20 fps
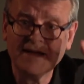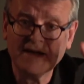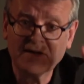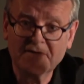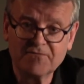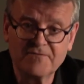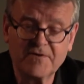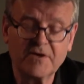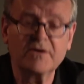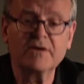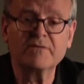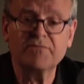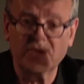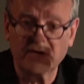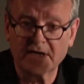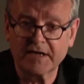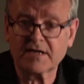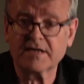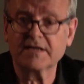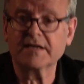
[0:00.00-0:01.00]
very, very
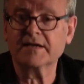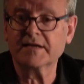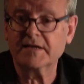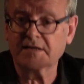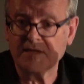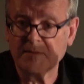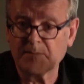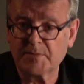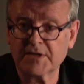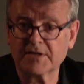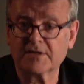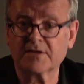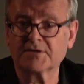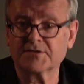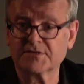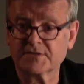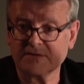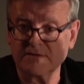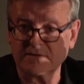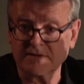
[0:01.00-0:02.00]
clearly in the
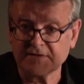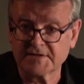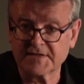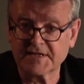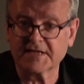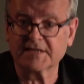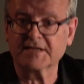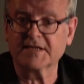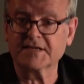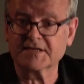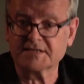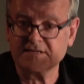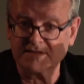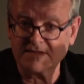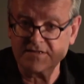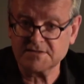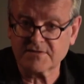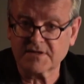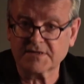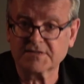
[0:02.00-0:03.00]
pedagogical and the techniques and the
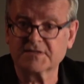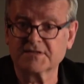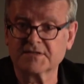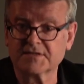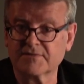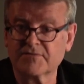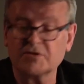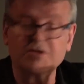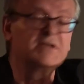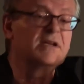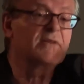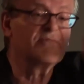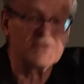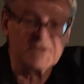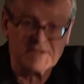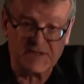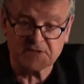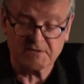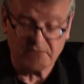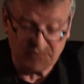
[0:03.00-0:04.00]
structures, the very
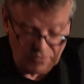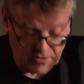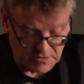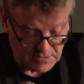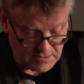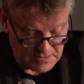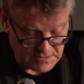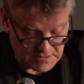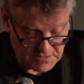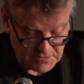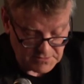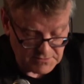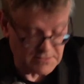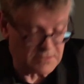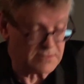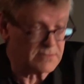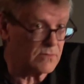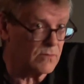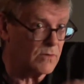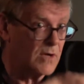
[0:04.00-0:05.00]
definitions of what constitutes a
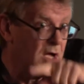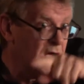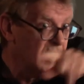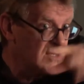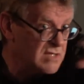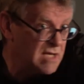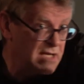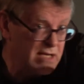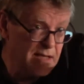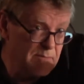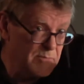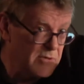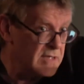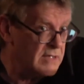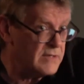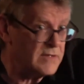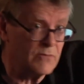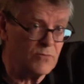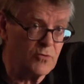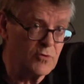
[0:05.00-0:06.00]
school. So anybody in
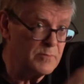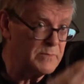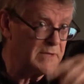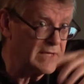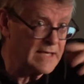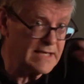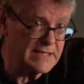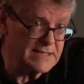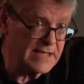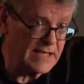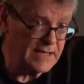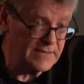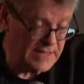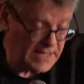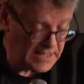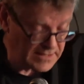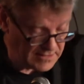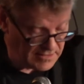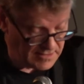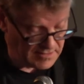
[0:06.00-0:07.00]
the room that has had that
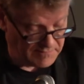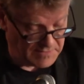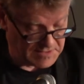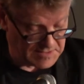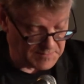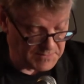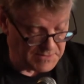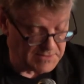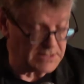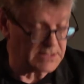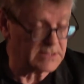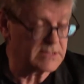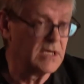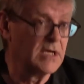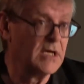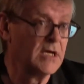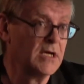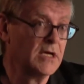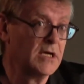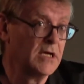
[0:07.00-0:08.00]
kind of experience,
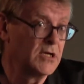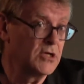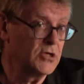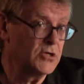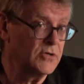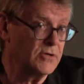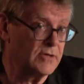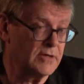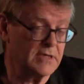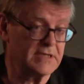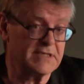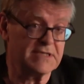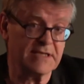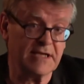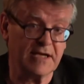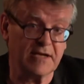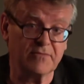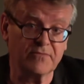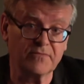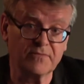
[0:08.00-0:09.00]
you're not safe